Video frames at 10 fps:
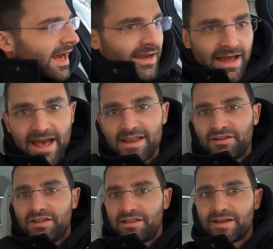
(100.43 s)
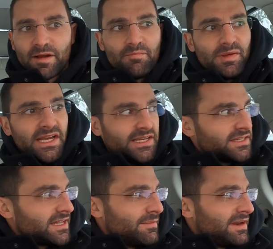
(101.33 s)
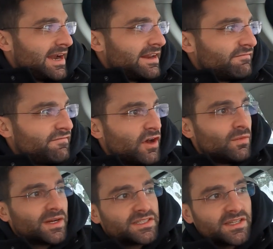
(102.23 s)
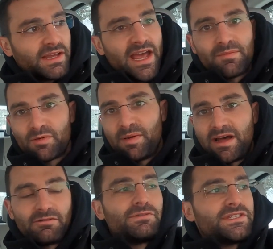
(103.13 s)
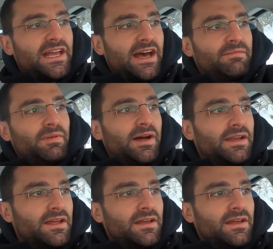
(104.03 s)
and it handled it like a beast. I mean, I didn't film it because the camera battery was dead, but